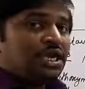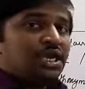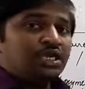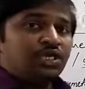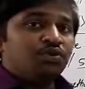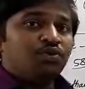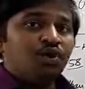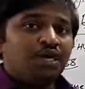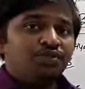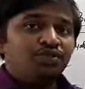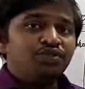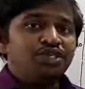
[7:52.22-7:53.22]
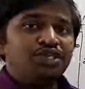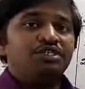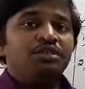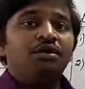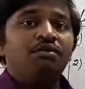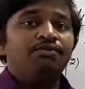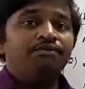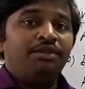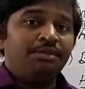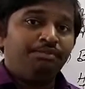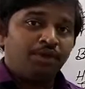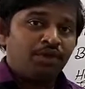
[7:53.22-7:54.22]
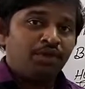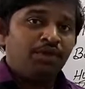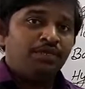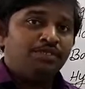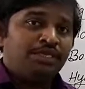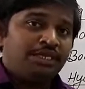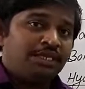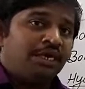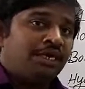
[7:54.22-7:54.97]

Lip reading: due to association of the molecules in the